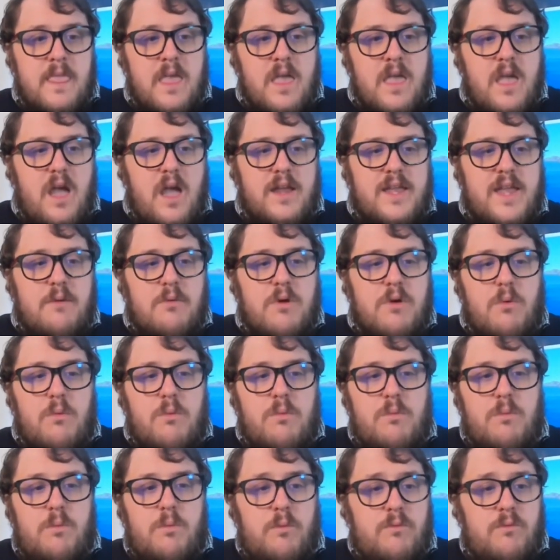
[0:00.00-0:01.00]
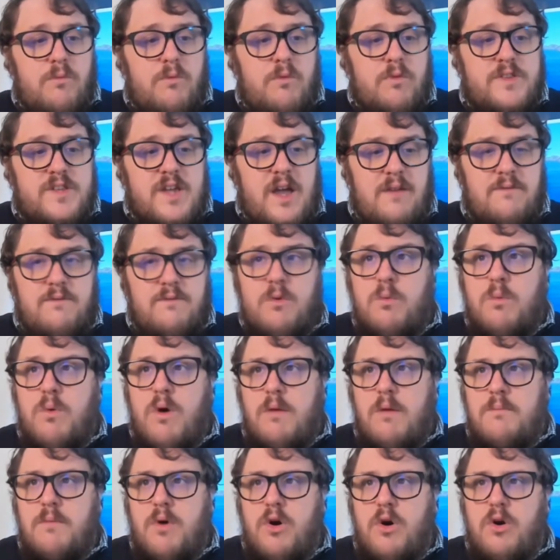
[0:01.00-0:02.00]
Okay, we've got time for
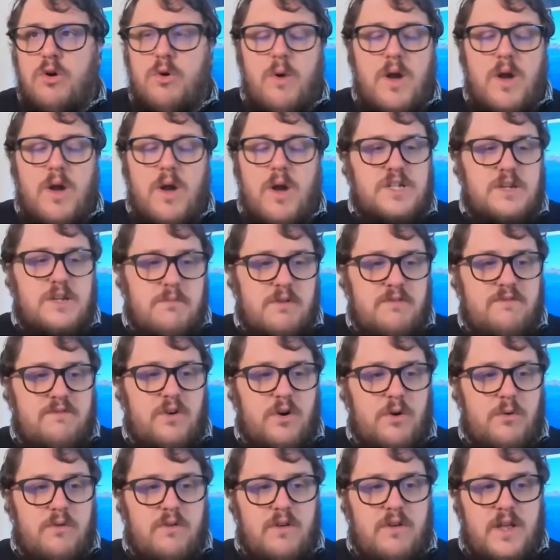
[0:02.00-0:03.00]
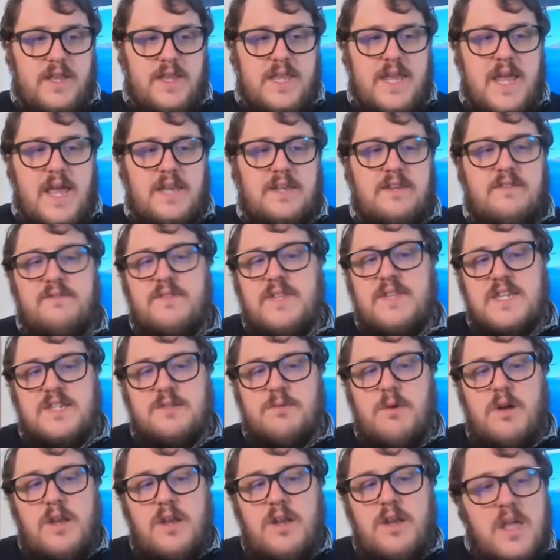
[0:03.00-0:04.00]
one more question before we're at the end of this
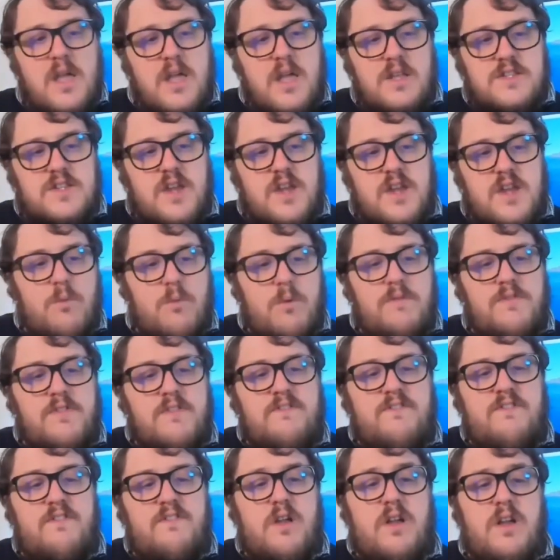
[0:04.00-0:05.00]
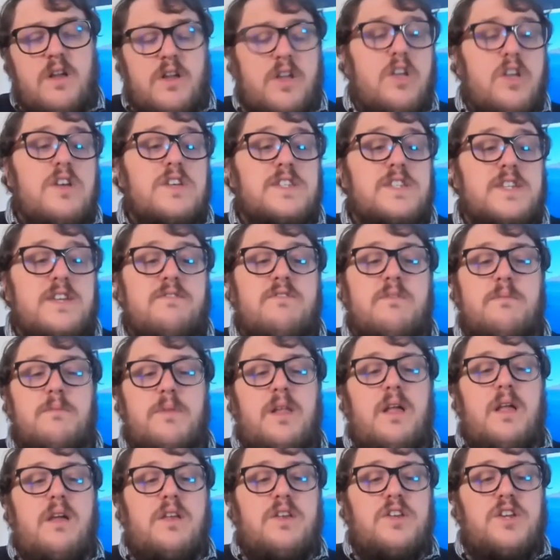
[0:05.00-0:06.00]
one. So with the Kirsty from
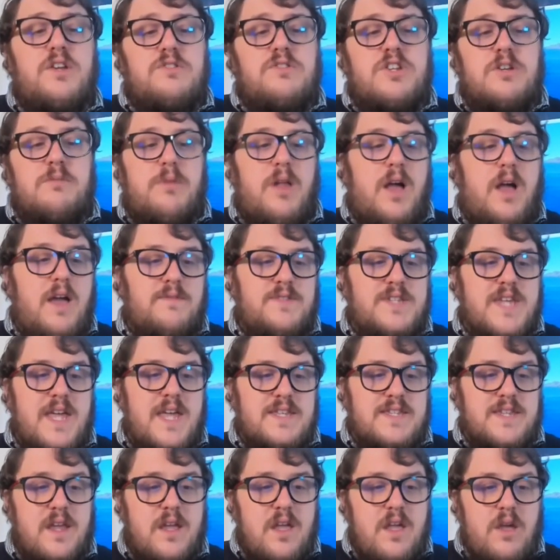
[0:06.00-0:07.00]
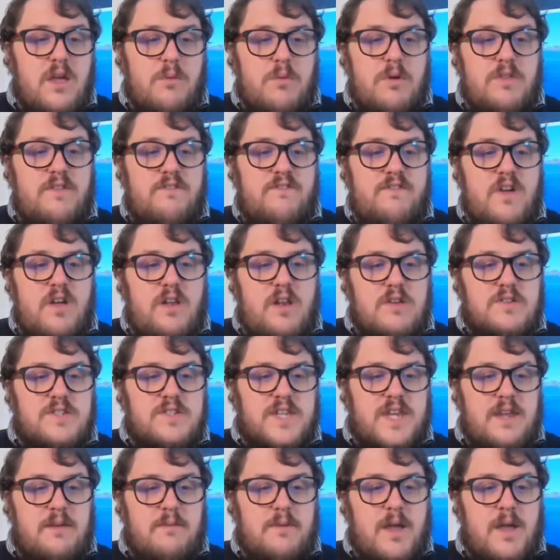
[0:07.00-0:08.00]
YouTube Live says, with the furlough
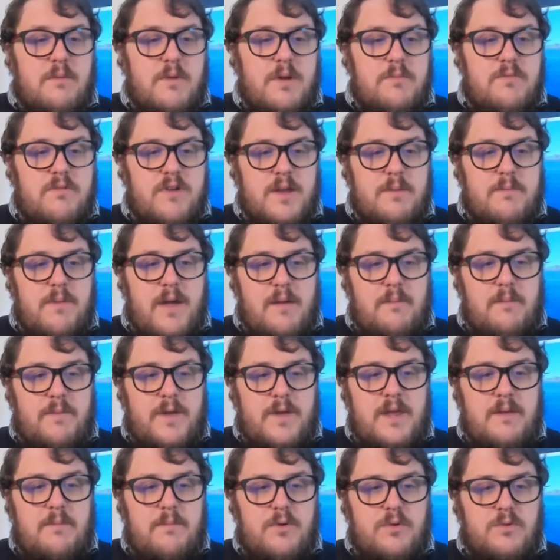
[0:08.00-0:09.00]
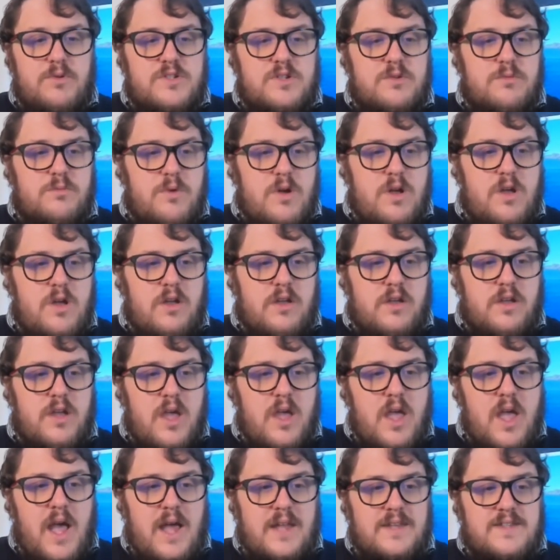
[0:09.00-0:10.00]
scheme, can we bring back people to work
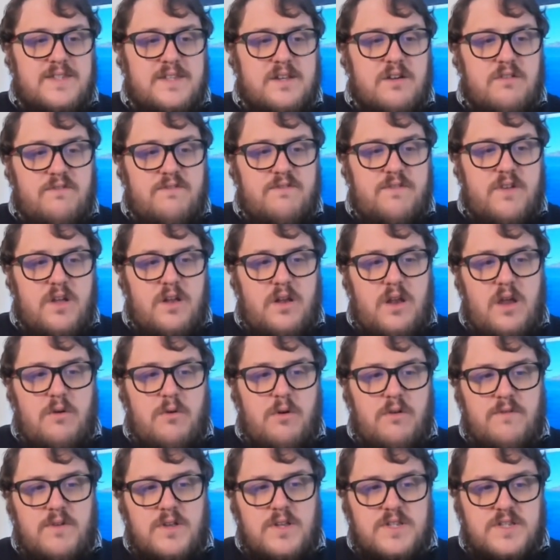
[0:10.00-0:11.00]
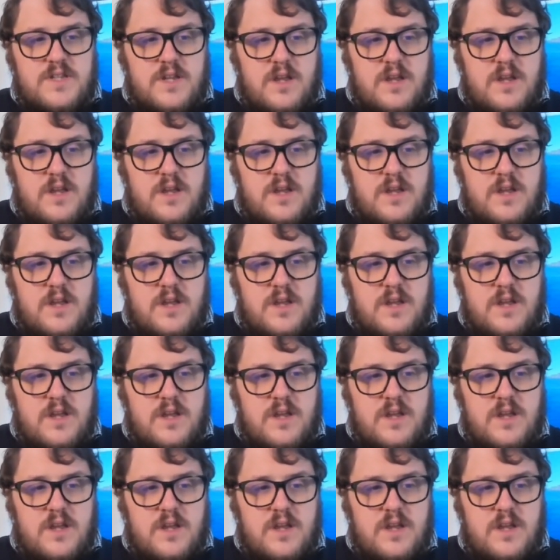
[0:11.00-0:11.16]
and still furlough others